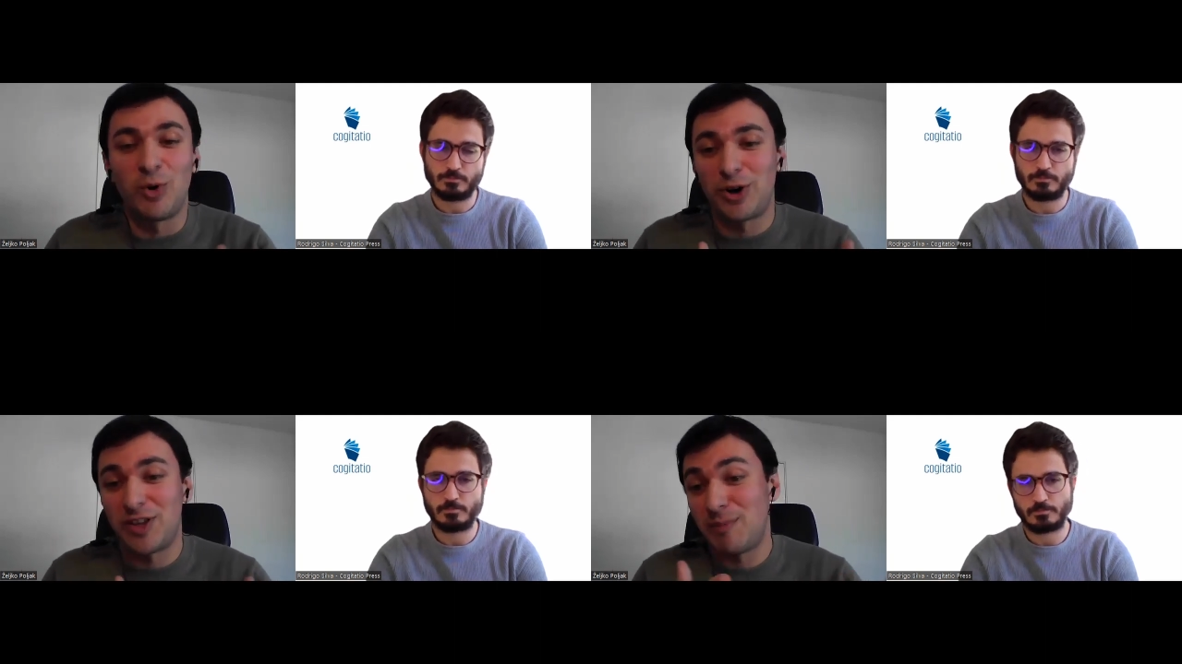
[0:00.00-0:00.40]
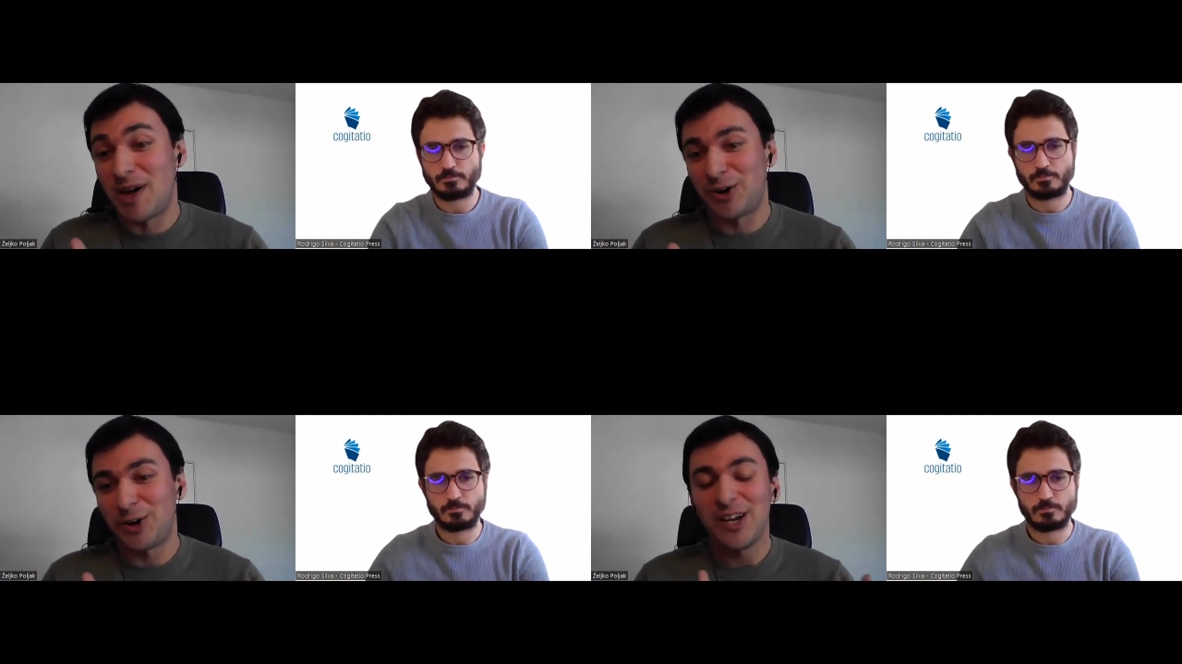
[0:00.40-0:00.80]
Speaker 1: the more the
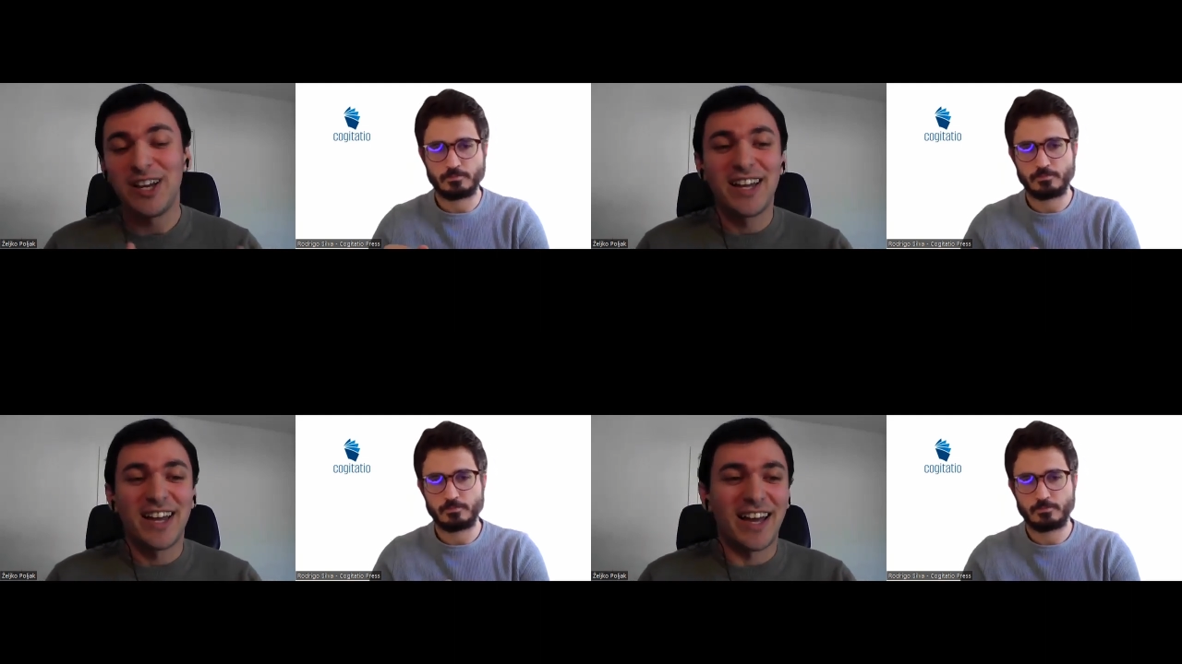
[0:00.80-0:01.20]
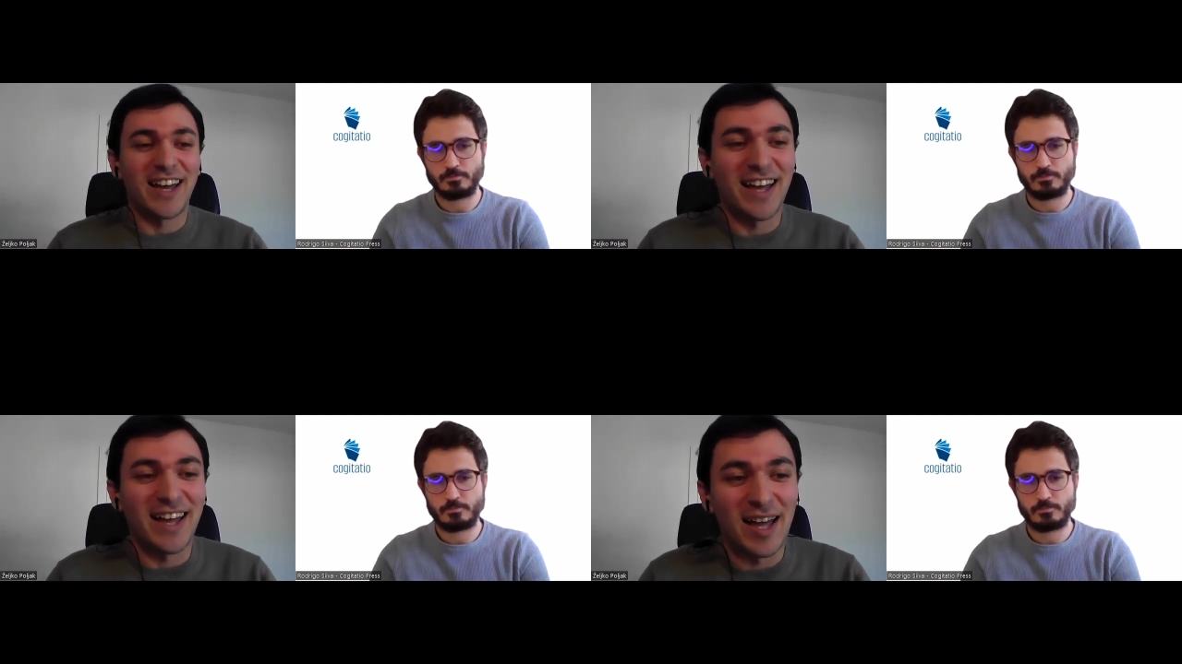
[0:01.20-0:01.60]
better.
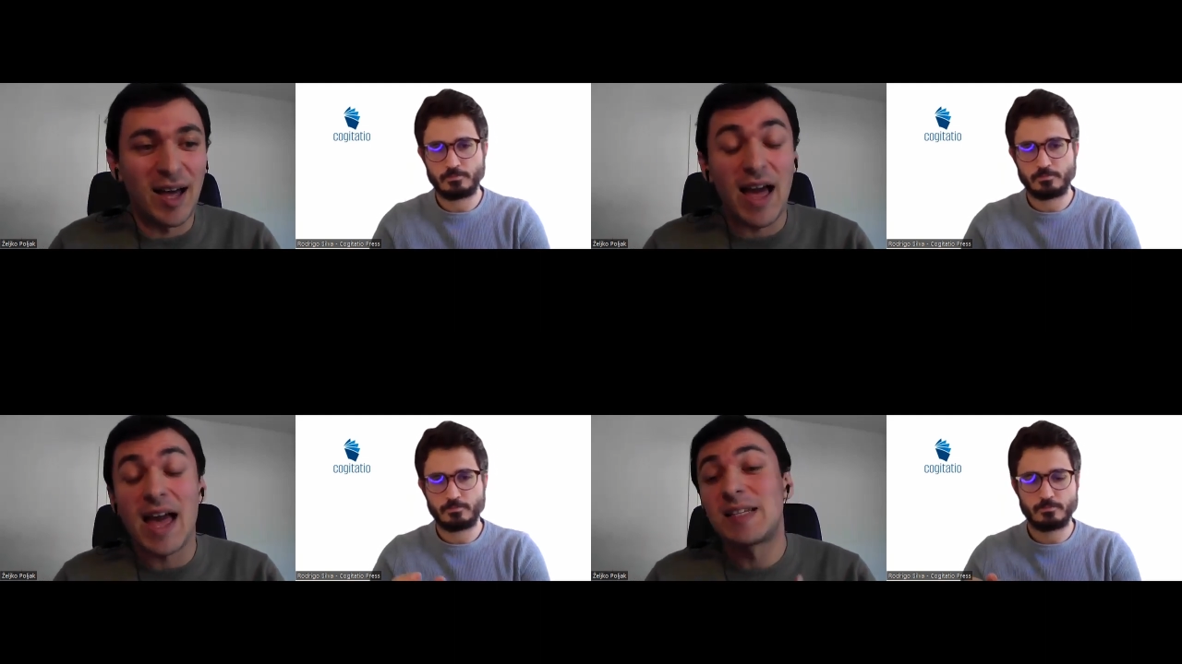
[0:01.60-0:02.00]
Uh,